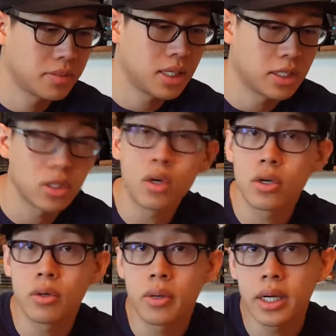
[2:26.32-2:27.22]
I sold
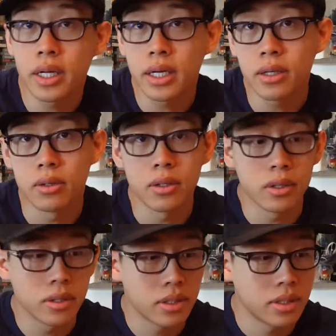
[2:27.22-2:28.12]
it already,"
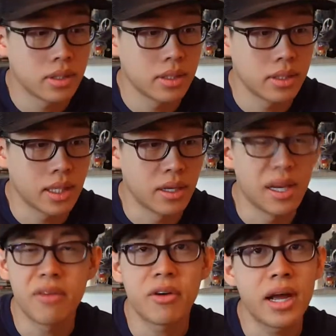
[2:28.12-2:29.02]
or they
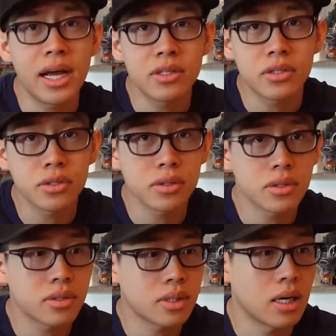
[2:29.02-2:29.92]
never
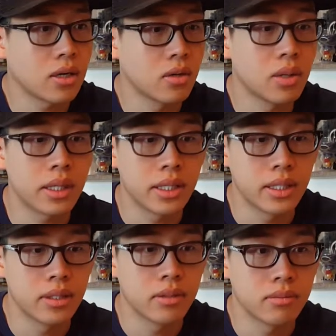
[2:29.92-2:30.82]
answer. I don't know what the
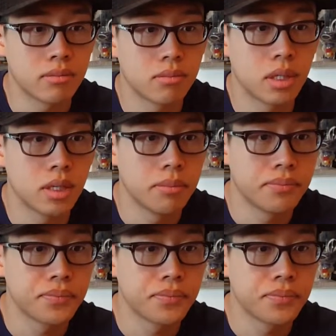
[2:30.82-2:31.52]
hell. But